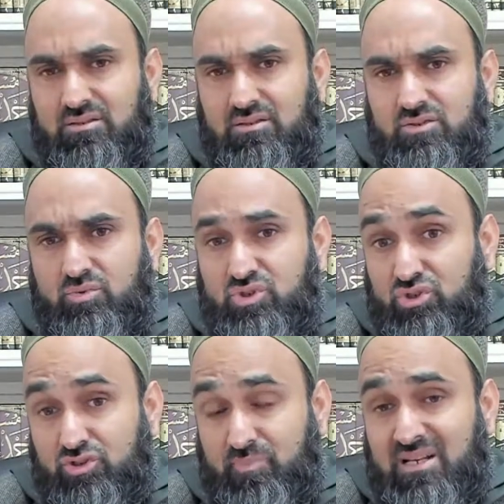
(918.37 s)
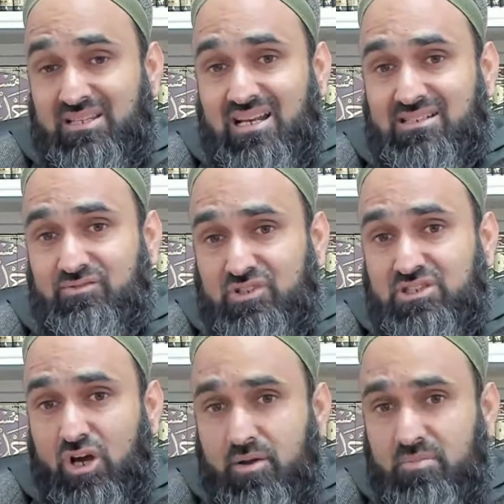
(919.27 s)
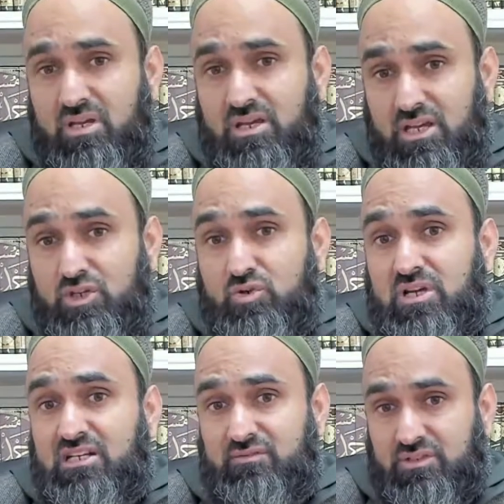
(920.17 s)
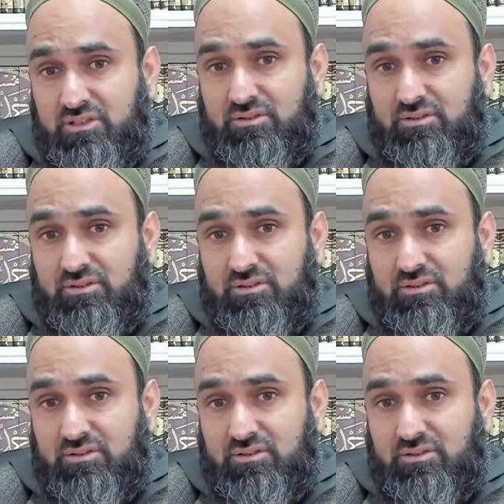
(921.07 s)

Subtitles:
So we should spend that free time in good activities.